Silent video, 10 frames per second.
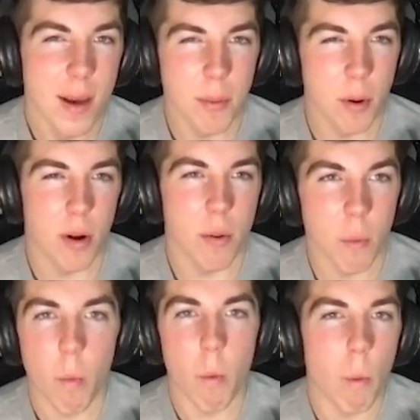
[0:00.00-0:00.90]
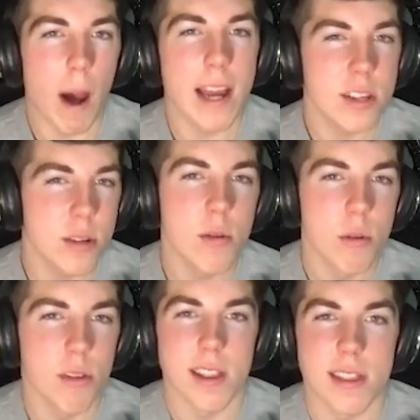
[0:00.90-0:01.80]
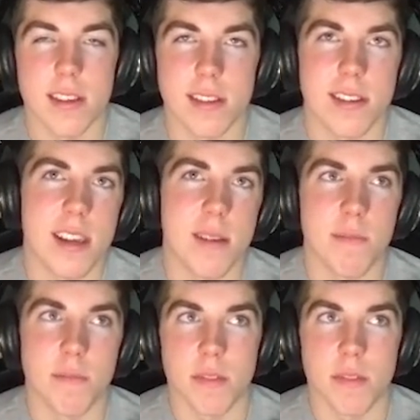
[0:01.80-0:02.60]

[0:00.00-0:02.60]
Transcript: But why do you think this team